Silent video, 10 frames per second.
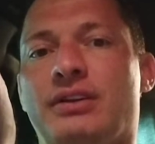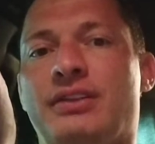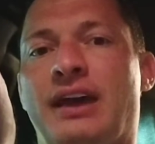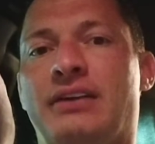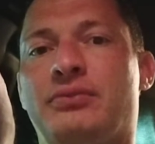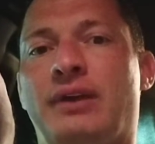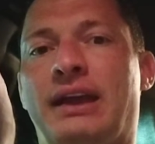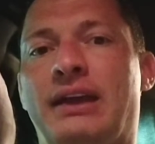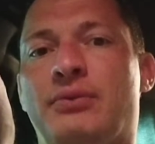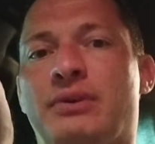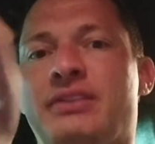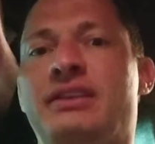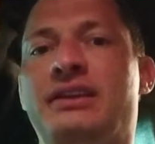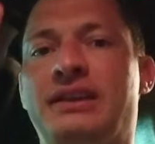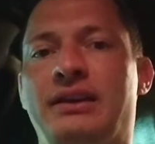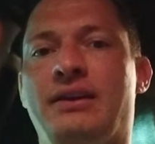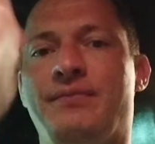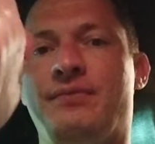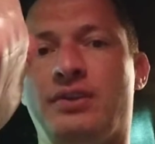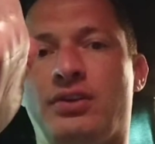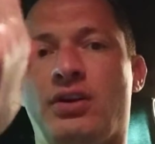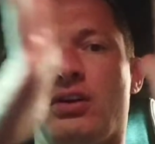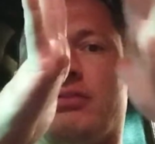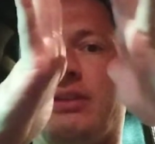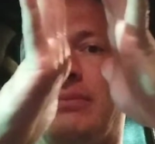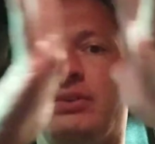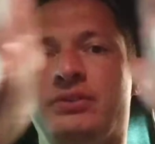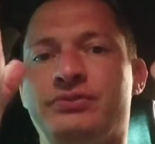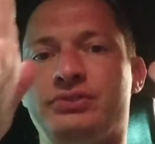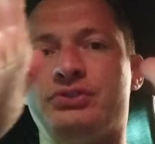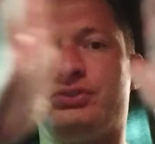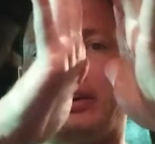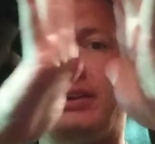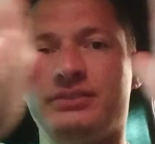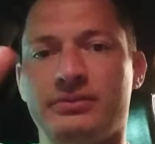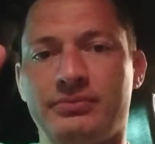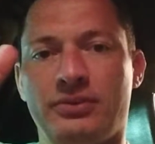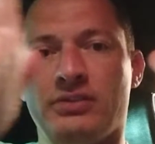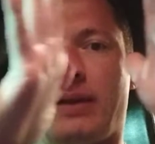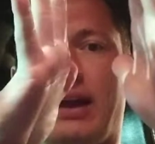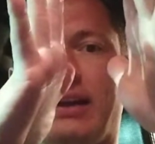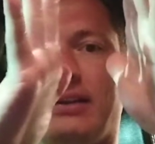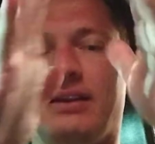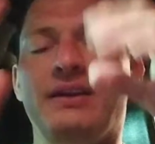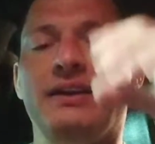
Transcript: That way, when the concrete moves, shrinks, goes back,